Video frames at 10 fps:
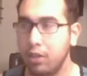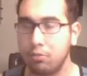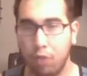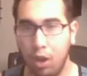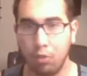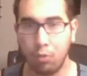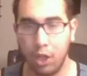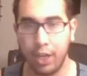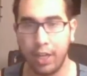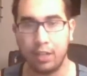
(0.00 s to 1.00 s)
Wrong
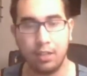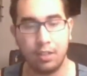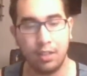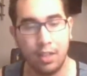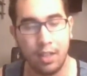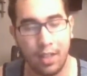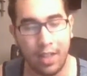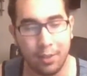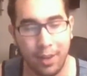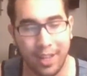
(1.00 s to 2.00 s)
wording.
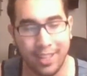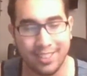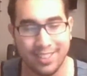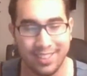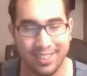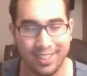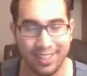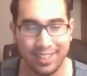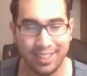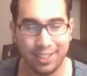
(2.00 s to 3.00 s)
Anyways,
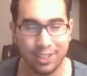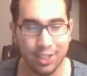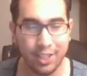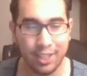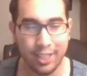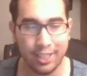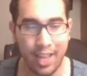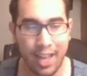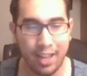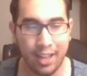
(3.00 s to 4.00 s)
you're going to click
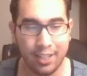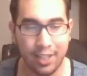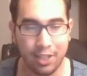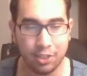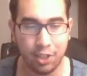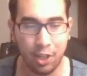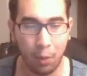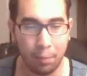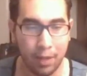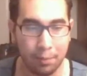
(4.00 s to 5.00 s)
that and then it's going to
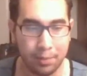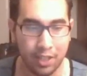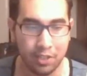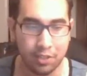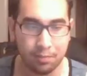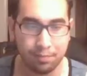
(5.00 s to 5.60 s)
open up this.